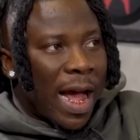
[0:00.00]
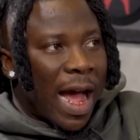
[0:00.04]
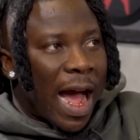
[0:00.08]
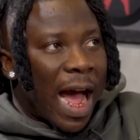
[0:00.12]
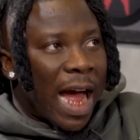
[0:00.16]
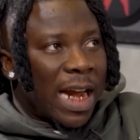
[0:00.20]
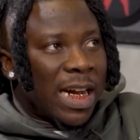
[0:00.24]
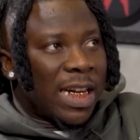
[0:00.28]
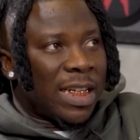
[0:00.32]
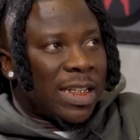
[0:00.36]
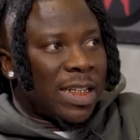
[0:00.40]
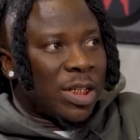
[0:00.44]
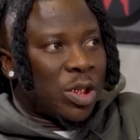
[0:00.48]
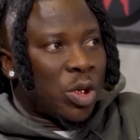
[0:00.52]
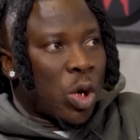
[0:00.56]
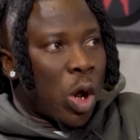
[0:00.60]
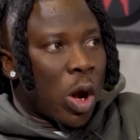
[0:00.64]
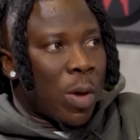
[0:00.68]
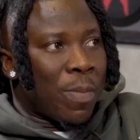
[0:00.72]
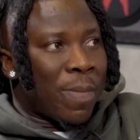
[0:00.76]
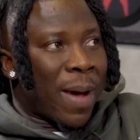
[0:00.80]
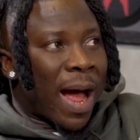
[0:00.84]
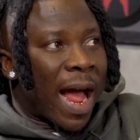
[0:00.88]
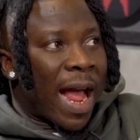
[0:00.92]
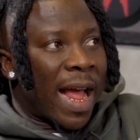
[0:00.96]
and it is not
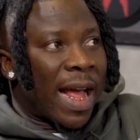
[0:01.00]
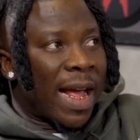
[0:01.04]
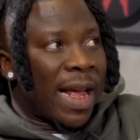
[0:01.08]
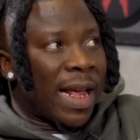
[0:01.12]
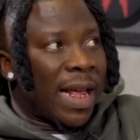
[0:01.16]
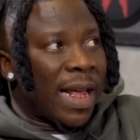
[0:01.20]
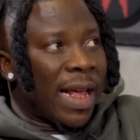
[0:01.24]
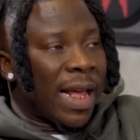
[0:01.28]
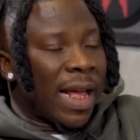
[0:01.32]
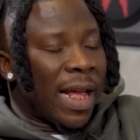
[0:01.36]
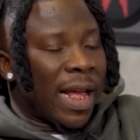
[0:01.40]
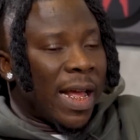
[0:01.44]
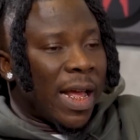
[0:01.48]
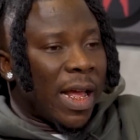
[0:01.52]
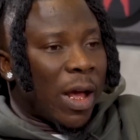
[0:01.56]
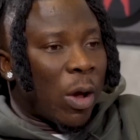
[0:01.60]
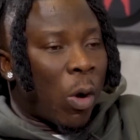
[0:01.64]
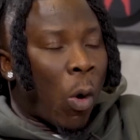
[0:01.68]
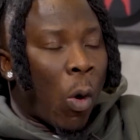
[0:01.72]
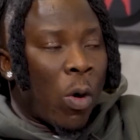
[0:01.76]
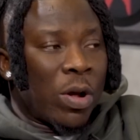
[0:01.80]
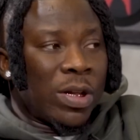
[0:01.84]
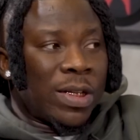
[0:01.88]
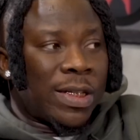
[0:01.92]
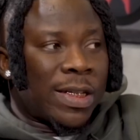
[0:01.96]
by
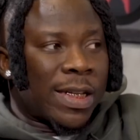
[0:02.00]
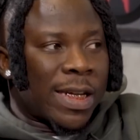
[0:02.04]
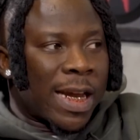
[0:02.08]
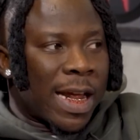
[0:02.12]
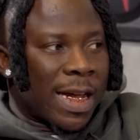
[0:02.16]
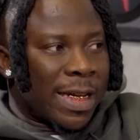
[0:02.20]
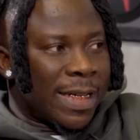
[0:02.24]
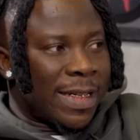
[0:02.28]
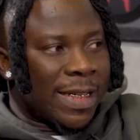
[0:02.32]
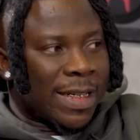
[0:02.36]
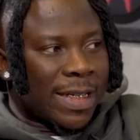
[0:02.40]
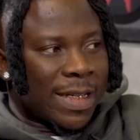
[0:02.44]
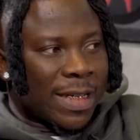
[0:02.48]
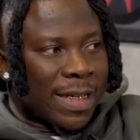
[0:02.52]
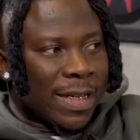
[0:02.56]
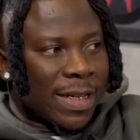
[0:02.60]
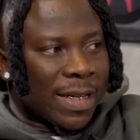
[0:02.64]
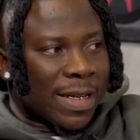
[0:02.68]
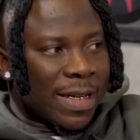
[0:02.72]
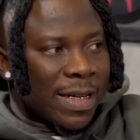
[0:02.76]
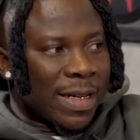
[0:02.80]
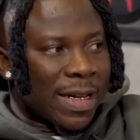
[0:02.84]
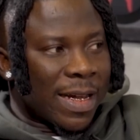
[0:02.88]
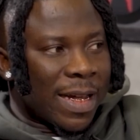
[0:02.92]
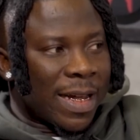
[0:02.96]
coincidence.
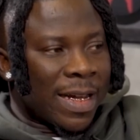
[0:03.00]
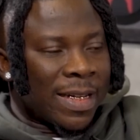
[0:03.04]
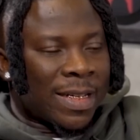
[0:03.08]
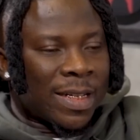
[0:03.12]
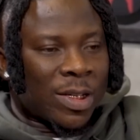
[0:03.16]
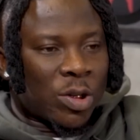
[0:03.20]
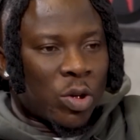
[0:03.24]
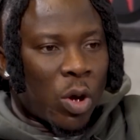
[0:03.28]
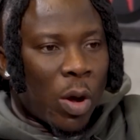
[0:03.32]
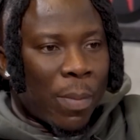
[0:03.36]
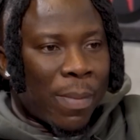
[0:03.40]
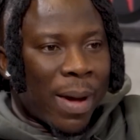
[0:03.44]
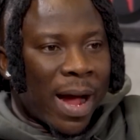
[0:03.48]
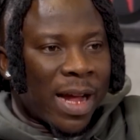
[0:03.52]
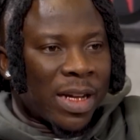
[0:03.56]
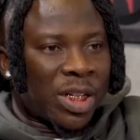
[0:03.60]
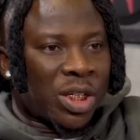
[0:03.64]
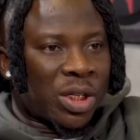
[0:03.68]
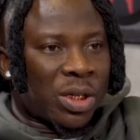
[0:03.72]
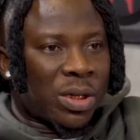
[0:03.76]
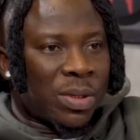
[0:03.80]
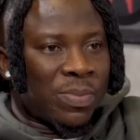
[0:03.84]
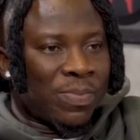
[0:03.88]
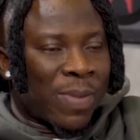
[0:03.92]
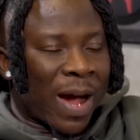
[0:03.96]
It is not by,
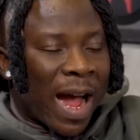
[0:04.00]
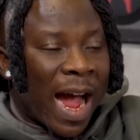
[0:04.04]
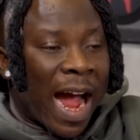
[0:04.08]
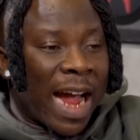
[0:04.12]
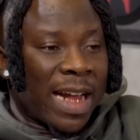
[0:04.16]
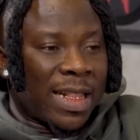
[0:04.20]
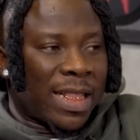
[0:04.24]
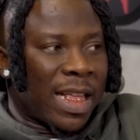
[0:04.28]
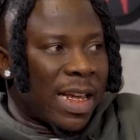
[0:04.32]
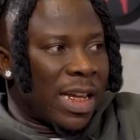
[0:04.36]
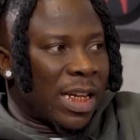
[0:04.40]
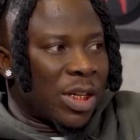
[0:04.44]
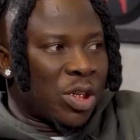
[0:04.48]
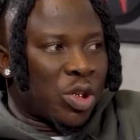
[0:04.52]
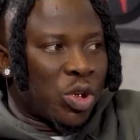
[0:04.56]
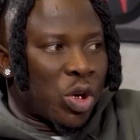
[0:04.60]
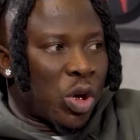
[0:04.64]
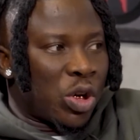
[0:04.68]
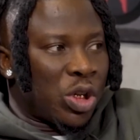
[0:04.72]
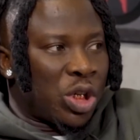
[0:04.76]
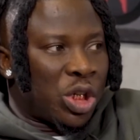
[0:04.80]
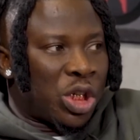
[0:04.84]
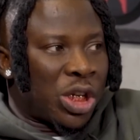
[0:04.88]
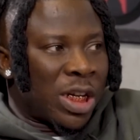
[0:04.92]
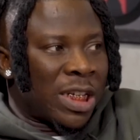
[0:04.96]
but I think it's
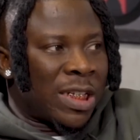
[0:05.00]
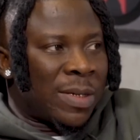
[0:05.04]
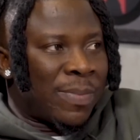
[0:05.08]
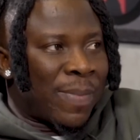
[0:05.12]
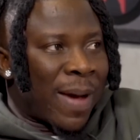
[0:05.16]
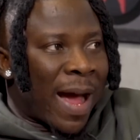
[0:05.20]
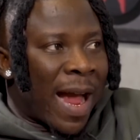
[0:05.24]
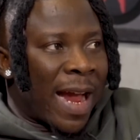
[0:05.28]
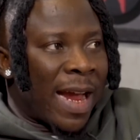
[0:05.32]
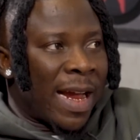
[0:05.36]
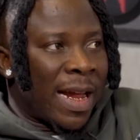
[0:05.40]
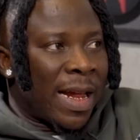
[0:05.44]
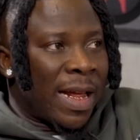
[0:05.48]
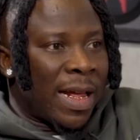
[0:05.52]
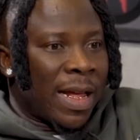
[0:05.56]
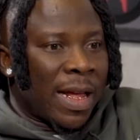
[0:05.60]
not just by